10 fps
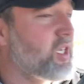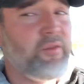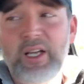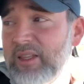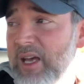
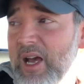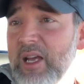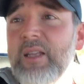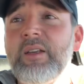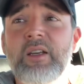stuff like
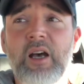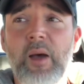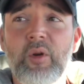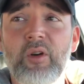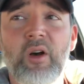that,
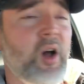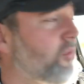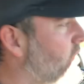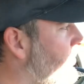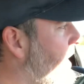I'm going to
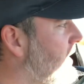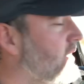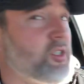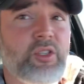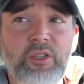offer a
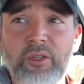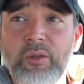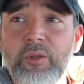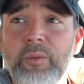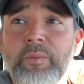package
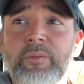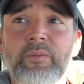to